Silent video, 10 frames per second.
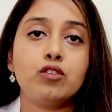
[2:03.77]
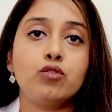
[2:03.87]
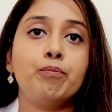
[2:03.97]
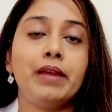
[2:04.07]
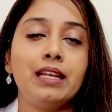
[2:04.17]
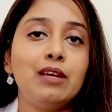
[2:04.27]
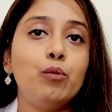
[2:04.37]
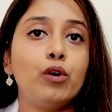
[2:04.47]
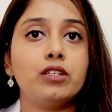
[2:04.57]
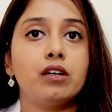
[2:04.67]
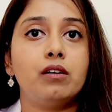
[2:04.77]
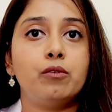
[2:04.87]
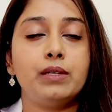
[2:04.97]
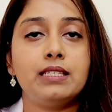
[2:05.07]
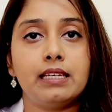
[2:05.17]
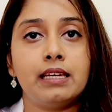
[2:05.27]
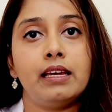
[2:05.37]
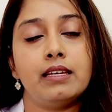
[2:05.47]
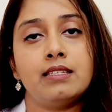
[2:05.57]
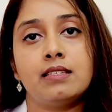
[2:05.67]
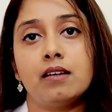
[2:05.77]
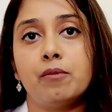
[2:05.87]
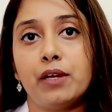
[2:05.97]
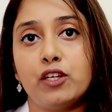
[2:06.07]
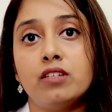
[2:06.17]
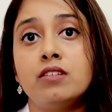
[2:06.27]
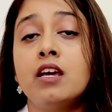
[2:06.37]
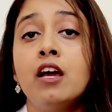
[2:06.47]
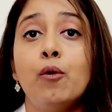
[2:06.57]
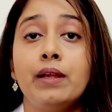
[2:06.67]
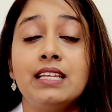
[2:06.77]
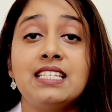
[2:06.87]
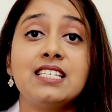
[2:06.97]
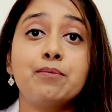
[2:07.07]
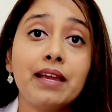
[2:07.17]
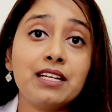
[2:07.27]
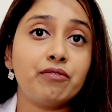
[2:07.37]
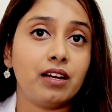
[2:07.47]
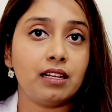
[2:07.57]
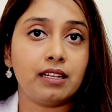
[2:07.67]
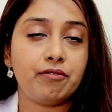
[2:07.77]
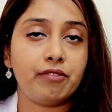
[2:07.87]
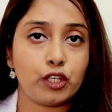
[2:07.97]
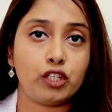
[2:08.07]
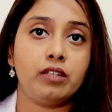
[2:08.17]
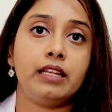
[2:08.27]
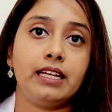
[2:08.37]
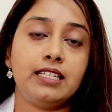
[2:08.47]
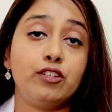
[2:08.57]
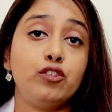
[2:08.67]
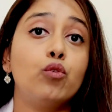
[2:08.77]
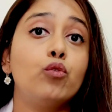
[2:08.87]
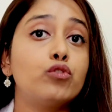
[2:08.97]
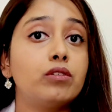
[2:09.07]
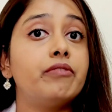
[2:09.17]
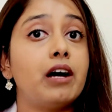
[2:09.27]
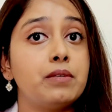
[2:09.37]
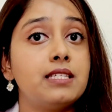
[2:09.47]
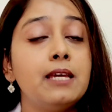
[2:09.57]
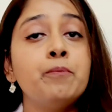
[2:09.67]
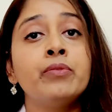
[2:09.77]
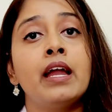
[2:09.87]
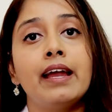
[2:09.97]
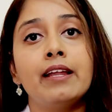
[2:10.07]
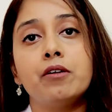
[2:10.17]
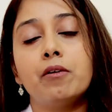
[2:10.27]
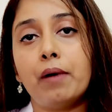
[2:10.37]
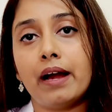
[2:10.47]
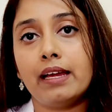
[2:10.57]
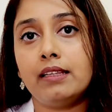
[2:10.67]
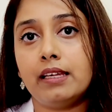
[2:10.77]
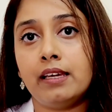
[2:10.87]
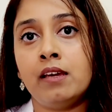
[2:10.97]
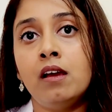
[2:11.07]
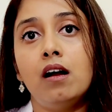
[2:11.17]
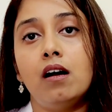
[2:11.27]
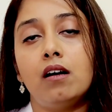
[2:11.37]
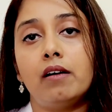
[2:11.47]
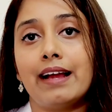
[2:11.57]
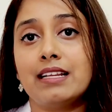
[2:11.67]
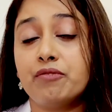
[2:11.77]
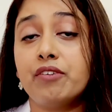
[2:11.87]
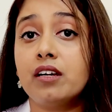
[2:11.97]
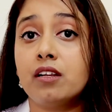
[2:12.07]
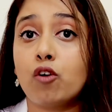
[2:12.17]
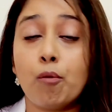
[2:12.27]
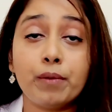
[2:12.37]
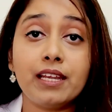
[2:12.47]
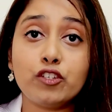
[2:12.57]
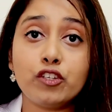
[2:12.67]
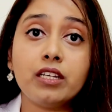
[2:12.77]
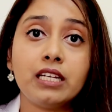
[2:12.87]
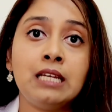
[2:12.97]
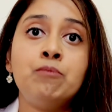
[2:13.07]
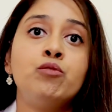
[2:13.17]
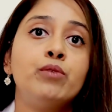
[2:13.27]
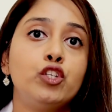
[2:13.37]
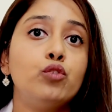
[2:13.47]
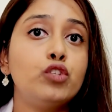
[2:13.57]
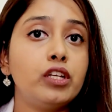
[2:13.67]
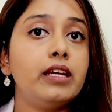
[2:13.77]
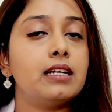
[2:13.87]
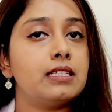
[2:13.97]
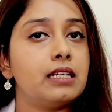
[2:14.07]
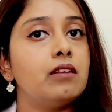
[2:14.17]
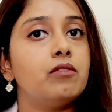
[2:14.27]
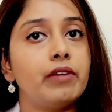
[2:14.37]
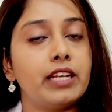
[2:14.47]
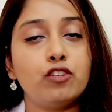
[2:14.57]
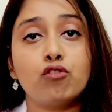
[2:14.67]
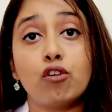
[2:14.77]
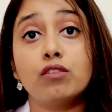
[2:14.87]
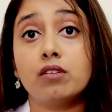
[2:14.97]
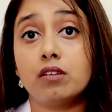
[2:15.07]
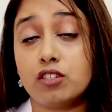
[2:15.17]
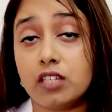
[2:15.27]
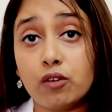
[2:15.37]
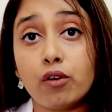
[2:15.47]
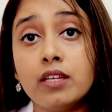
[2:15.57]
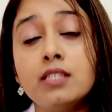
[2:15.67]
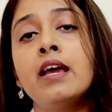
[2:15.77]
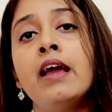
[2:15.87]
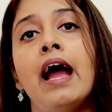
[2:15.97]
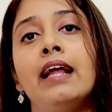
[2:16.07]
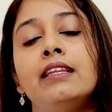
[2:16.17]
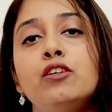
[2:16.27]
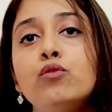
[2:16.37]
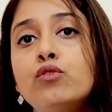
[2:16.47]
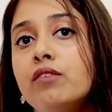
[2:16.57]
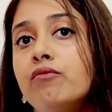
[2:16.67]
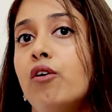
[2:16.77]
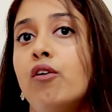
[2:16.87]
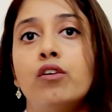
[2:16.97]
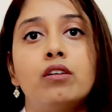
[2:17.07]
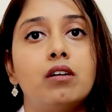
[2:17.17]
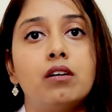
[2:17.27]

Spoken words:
So mainly what we see is patients, when they suspect fungal infection, they tend to go to the pharmacy and buy the antifungal combination creams, which usually contain very strong steroids, and they use it for